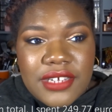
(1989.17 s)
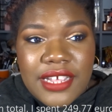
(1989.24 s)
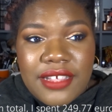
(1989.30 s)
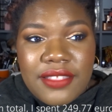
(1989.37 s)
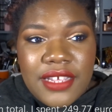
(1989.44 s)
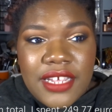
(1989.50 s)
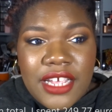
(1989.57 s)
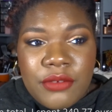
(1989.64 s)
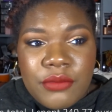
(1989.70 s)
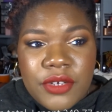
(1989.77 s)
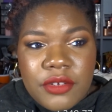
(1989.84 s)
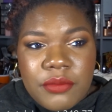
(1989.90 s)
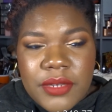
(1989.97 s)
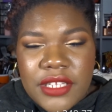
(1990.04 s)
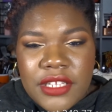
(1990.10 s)
I think I
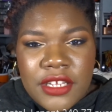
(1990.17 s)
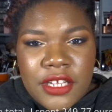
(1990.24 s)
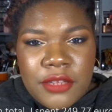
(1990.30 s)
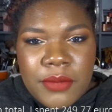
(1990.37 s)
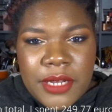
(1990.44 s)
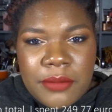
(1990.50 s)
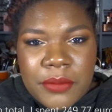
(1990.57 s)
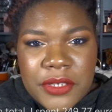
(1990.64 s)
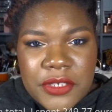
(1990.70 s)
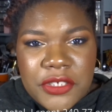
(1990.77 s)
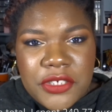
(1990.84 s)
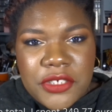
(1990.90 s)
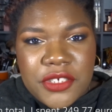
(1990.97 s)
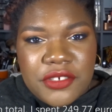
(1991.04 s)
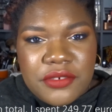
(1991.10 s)
will, but not by
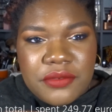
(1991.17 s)
much,